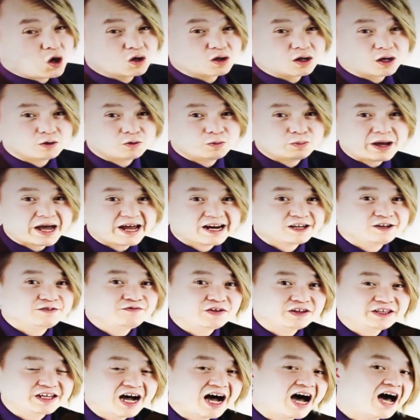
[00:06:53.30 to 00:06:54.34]
all automatically
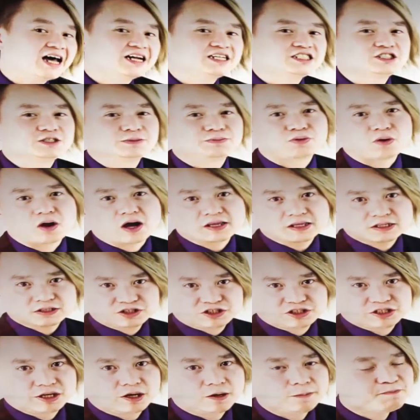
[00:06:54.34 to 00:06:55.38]
find the hottest product
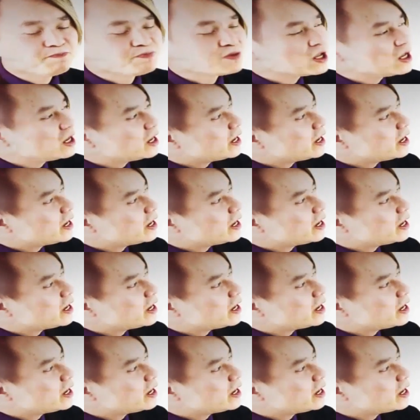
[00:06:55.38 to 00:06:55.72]
sell.